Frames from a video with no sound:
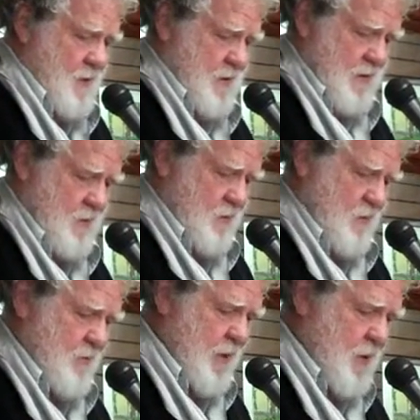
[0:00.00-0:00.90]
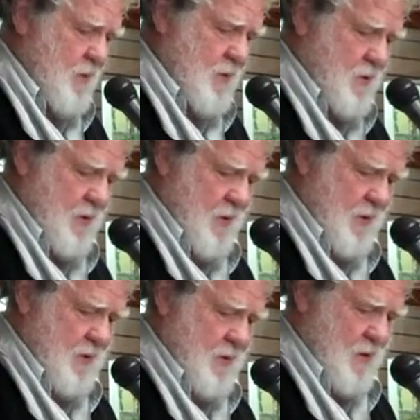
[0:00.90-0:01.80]
Chicks would rob a
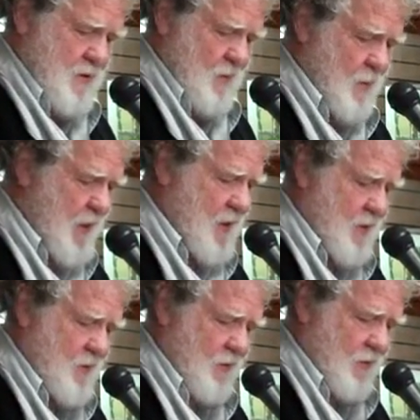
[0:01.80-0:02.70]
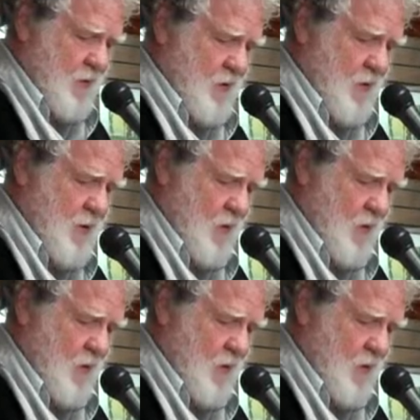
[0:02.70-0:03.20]
joint just to buy him food.